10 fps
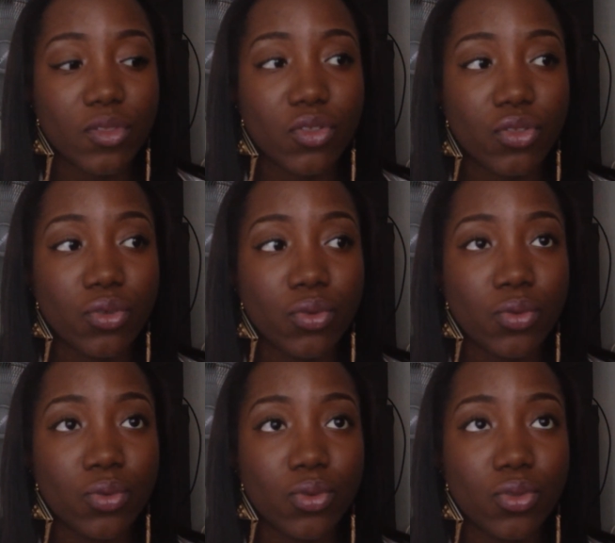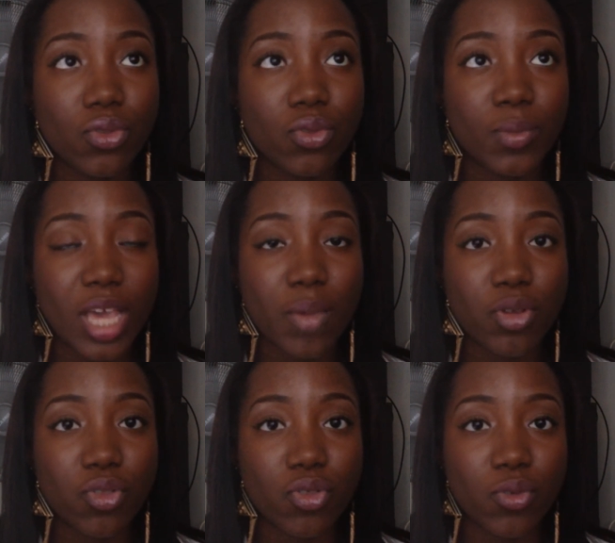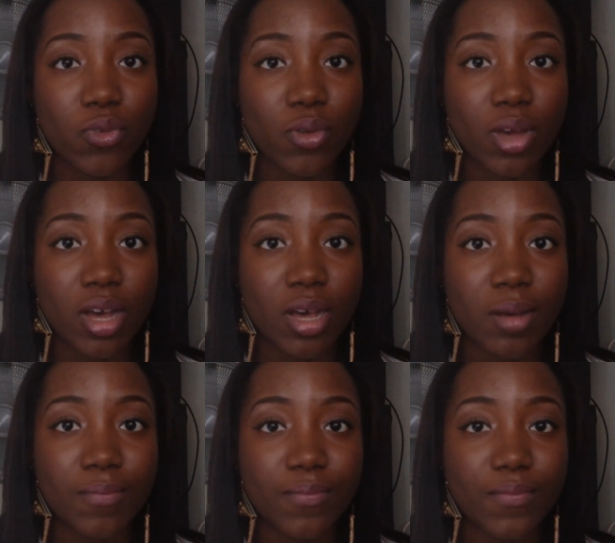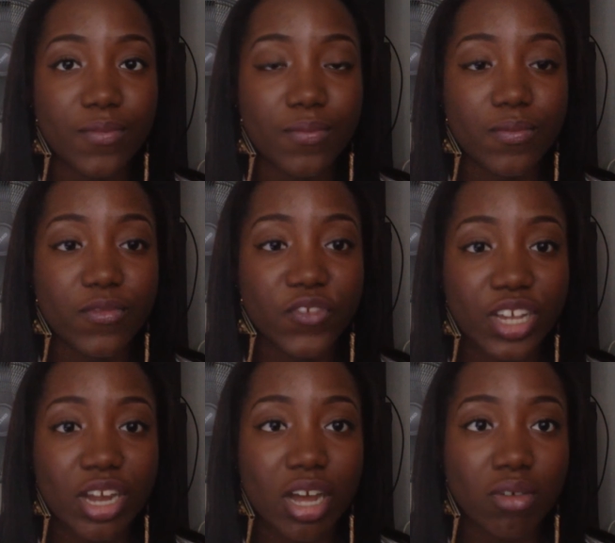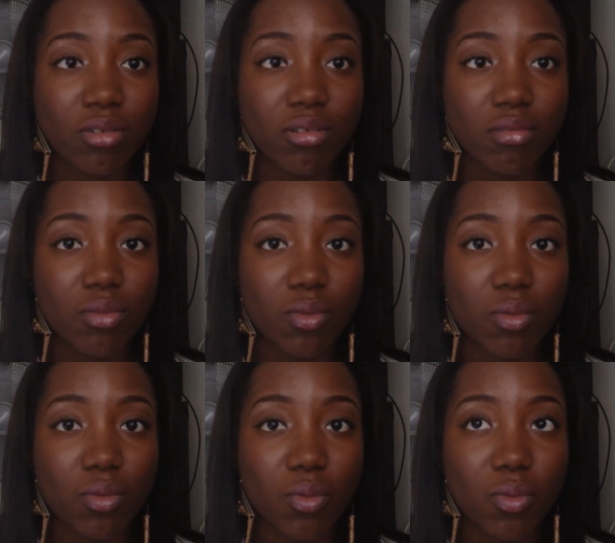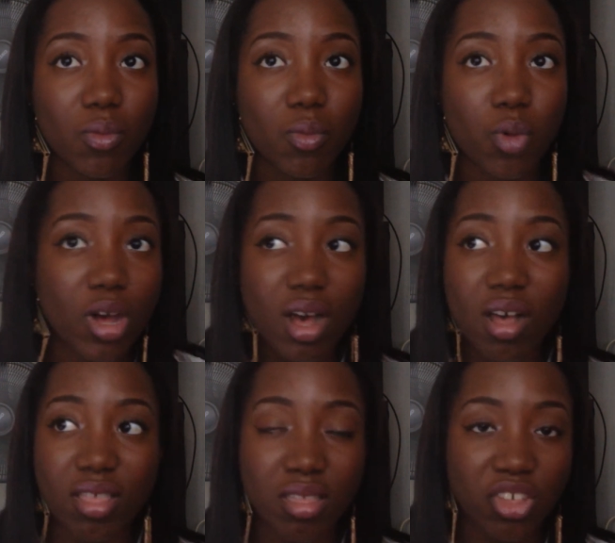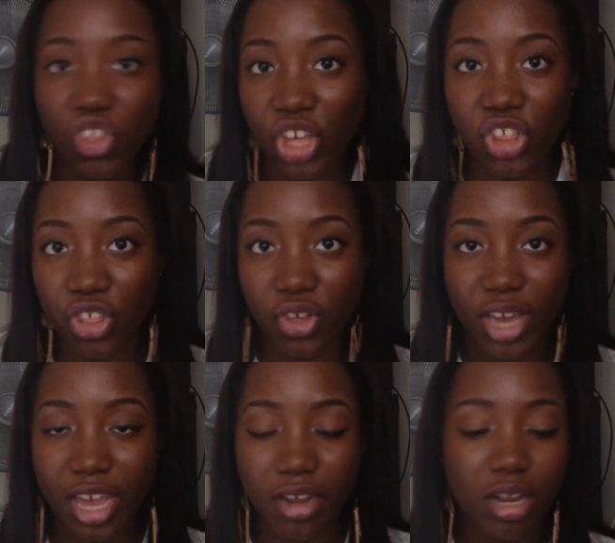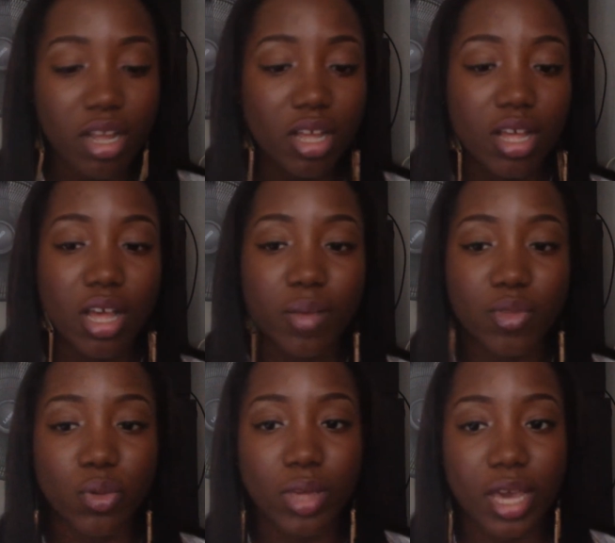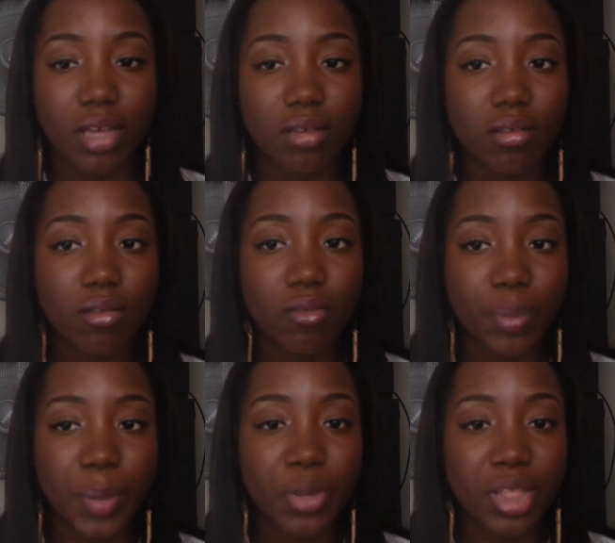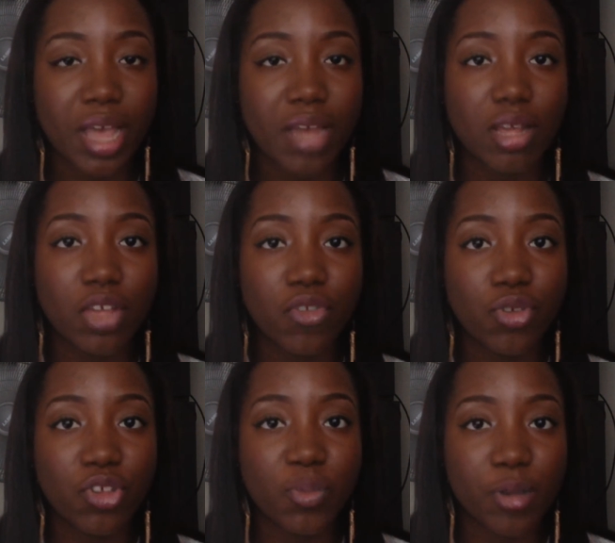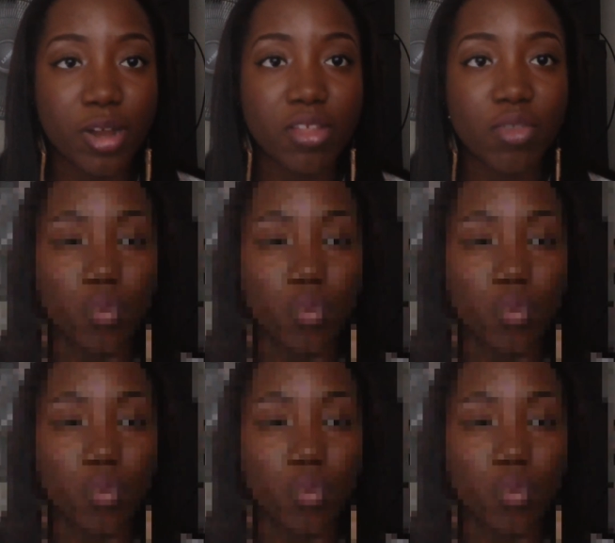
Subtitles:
to be able to figure out what causes a change in your hair. So yeah, remember that. Introduce products